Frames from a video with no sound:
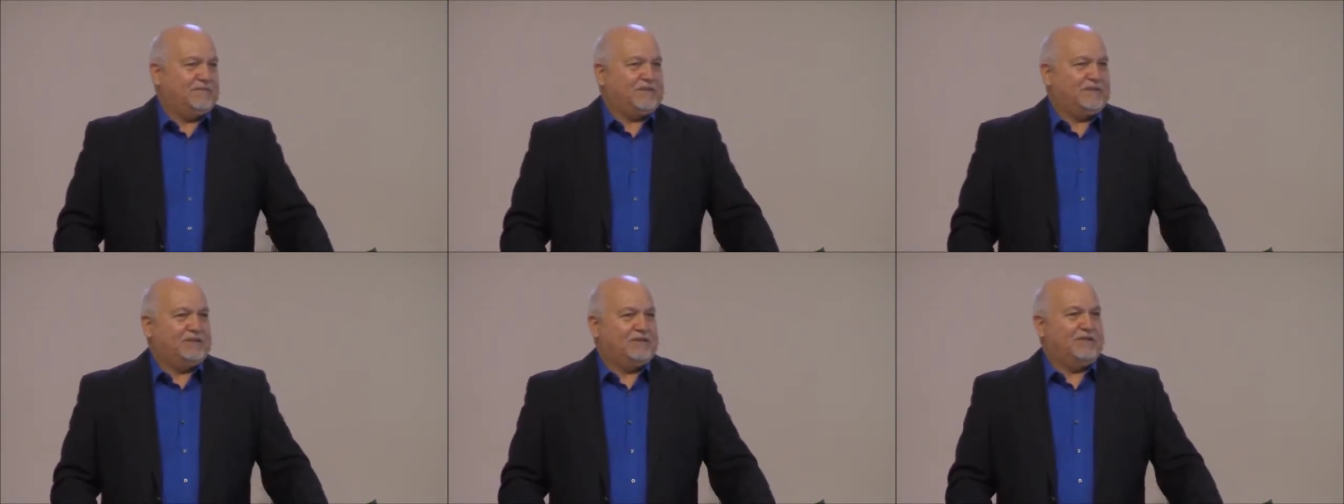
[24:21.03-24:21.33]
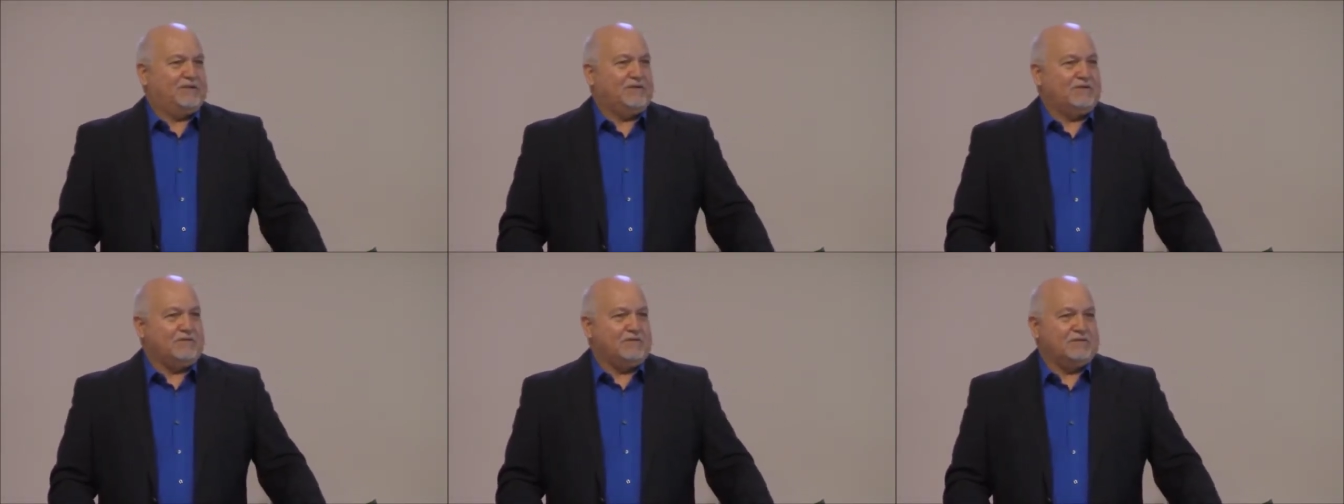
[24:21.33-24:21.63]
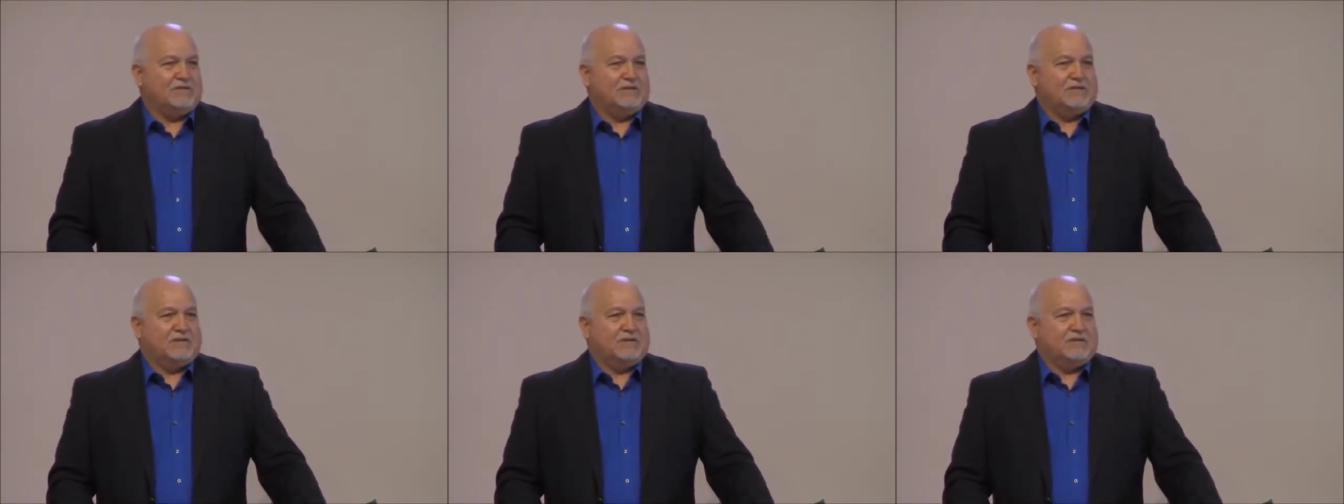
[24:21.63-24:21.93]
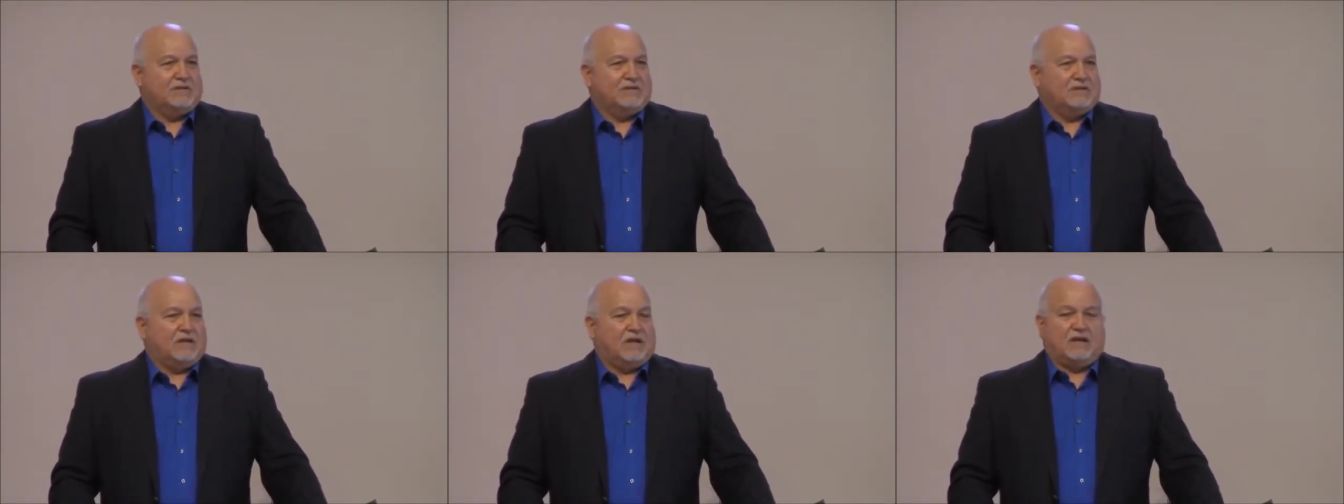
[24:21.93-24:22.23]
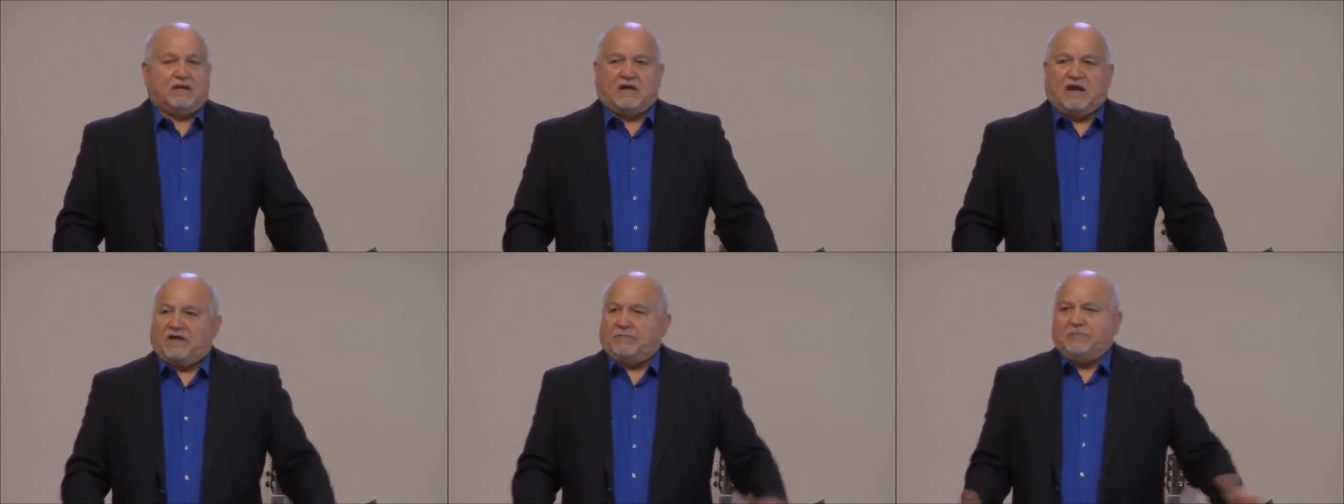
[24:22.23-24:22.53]
You know,
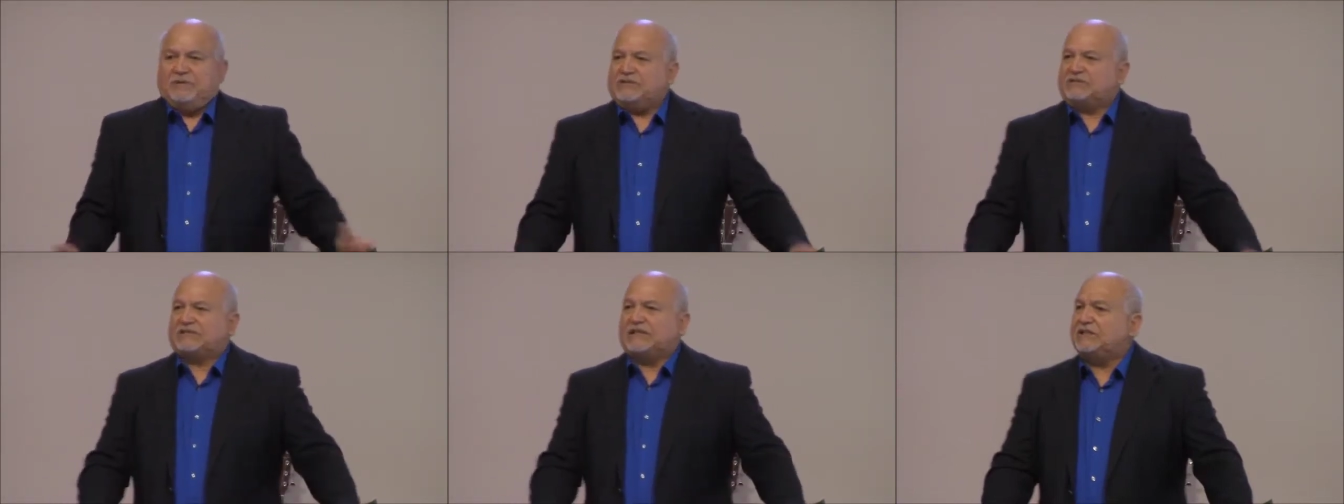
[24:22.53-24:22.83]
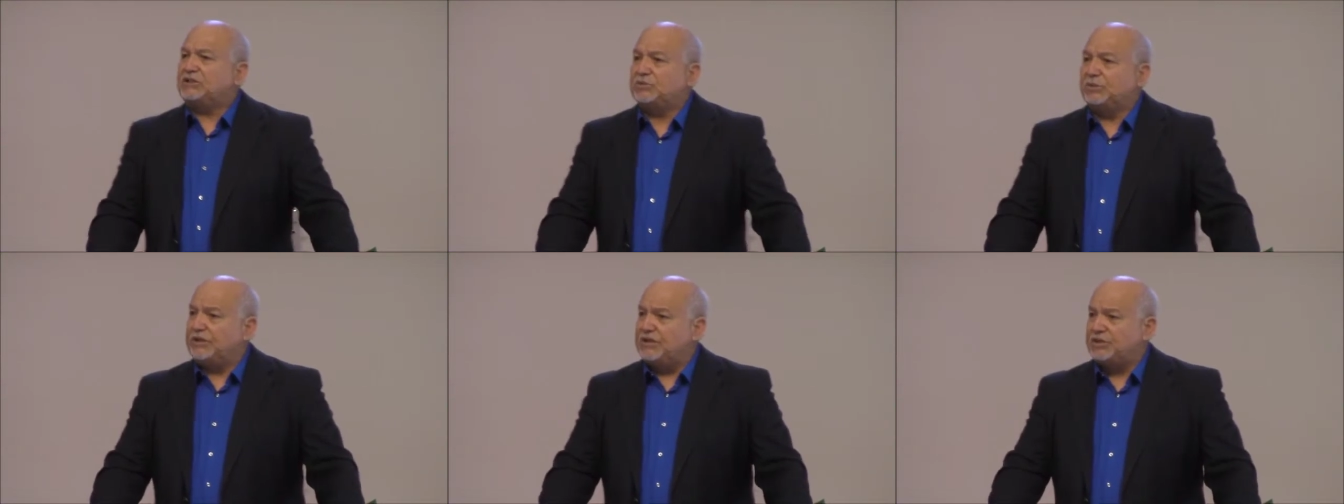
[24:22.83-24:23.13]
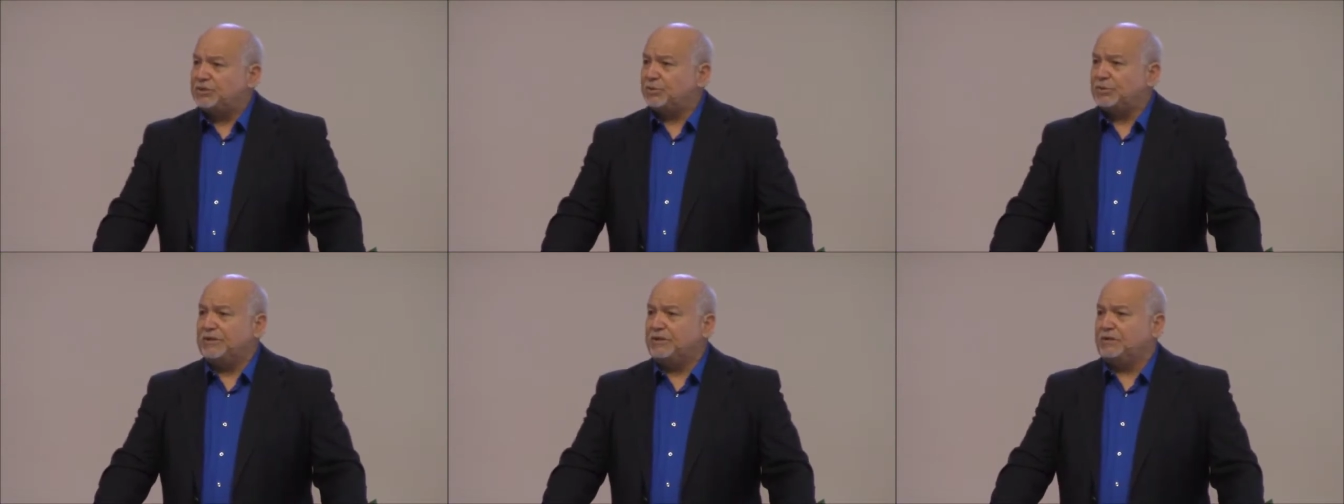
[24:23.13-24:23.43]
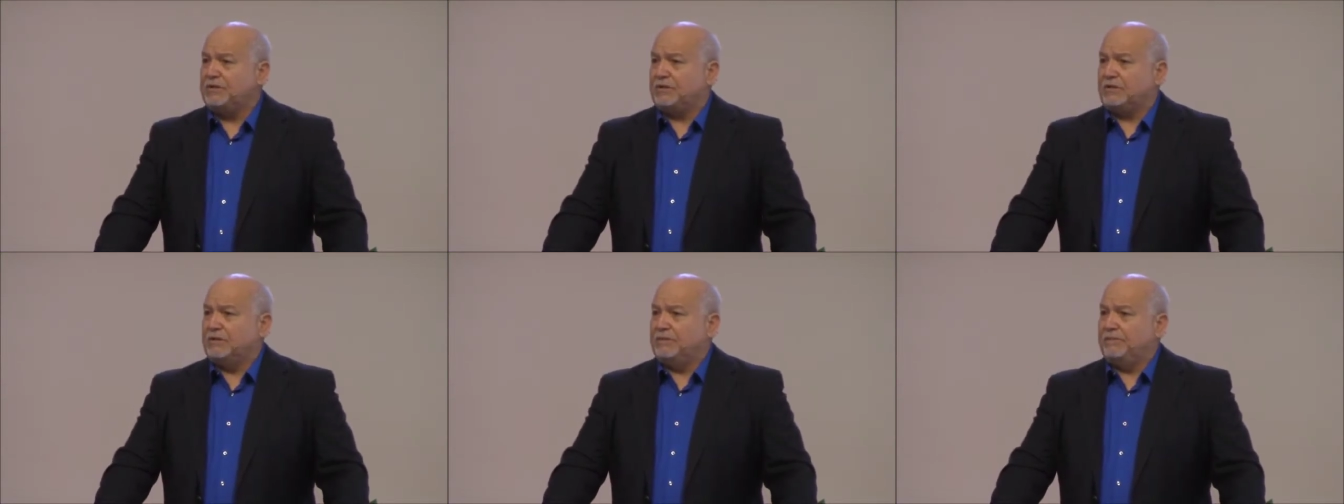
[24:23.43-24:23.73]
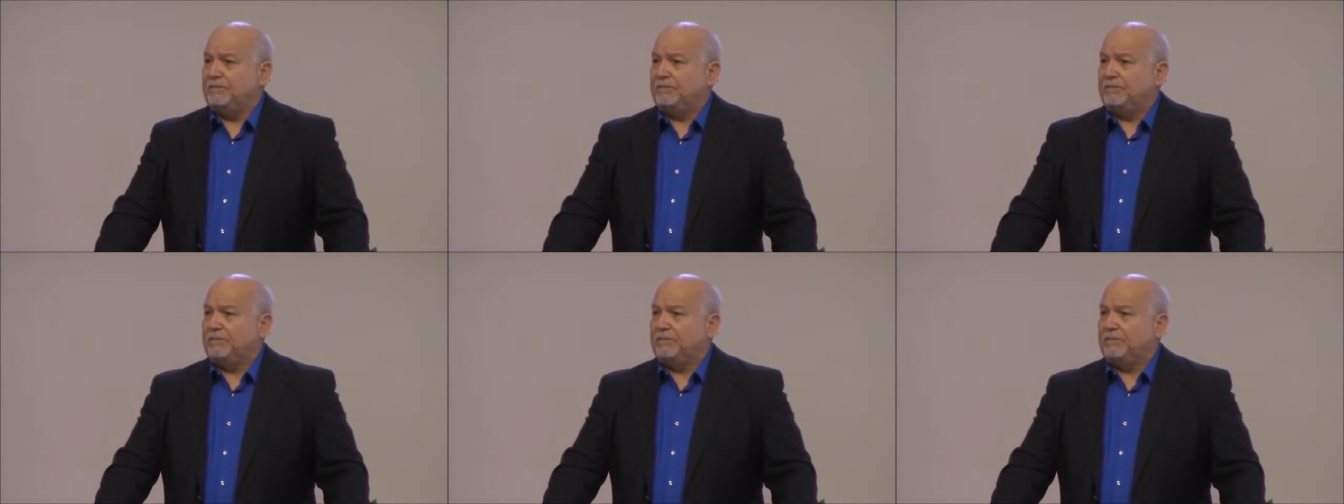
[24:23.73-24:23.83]
uh, I've been sent to Israel.